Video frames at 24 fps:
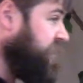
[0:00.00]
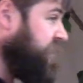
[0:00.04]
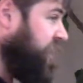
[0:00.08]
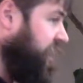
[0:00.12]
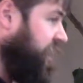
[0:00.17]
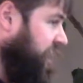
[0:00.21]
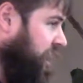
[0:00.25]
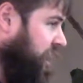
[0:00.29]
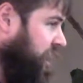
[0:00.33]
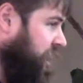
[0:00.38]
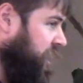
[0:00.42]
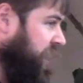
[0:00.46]

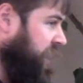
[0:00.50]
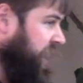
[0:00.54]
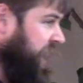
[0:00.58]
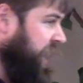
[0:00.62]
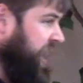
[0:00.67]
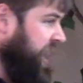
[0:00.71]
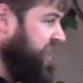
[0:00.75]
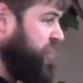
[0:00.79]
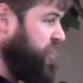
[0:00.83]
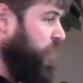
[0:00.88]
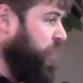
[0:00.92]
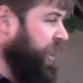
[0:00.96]
call,
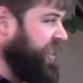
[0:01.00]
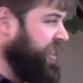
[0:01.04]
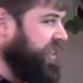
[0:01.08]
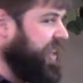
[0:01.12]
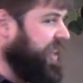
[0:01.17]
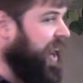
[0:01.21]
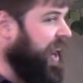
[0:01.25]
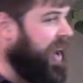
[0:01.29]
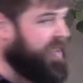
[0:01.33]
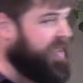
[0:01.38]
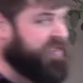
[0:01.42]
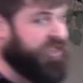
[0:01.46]
is going to
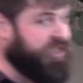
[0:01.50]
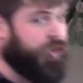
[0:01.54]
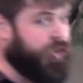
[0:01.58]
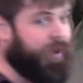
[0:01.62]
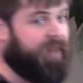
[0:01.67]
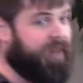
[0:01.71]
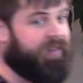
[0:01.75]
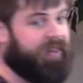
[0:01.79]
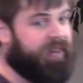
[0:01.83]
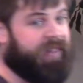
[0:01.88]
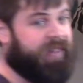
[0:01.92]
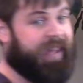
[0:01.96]
cost you
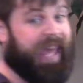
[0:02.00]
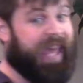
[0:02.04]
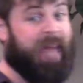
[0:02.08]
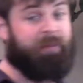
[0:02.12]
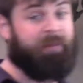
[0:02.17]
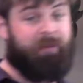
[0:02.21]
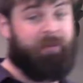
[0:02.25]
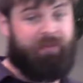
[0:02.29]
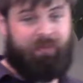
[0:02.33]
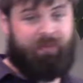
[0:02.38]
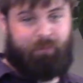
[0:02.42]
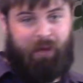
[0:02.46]
everything?
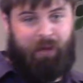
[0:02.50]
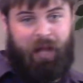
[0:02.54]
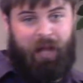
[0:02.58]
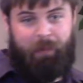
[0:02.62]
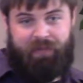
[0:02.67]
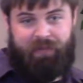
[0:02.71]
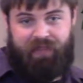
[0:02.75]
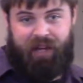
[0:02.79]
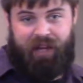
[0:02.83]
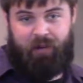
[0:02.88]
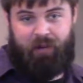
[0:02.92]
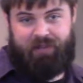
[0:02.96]
Abram
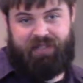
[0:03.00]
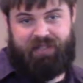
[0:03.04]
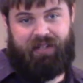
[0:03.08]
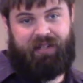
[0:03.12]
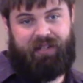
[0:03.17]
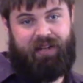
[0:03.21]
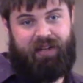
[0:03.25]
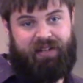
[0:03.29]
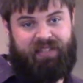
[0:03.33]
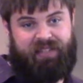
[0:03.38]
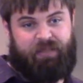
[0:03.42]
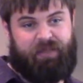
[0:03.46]
probably thought it was going
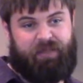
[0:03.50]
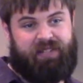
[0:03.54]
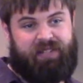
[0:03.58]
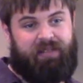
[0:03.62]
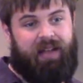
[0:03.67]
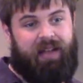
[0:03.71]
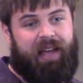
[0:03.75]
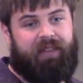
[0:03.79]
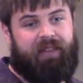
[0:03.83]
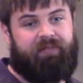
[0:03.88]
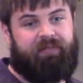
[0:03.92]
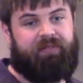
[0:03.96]
to cost him his
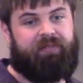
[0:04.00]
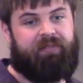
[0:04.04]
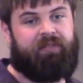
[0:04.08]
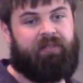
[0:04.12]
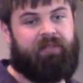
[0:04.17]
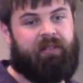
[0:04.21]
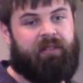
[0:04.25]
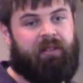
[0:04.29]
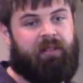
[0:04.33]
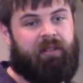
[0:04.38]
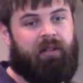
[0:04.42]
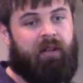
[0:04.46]
life.
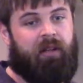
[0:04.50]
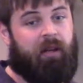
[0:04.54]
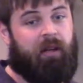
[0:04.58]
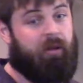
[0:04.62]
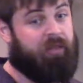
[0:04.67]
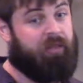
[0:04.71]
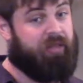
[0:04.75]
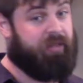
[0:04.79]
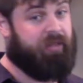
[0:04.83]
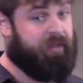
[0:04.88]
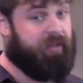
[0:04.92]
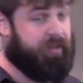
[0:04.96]

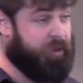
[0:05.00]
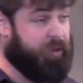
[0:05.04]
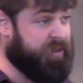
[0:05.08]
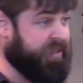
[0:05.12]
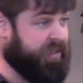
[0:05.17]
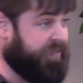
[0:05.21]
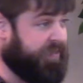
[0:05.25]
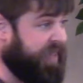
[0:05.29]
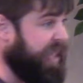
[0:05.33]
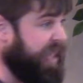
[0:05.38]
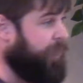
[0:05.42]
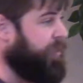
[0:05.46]
There was
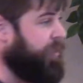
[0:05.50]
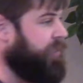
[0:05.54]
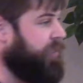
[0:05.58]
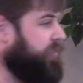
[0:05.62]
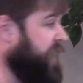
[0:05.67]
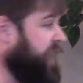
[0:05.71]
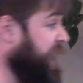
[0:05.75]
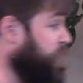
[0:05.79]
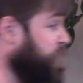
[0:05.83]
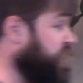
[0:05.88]
a famine, it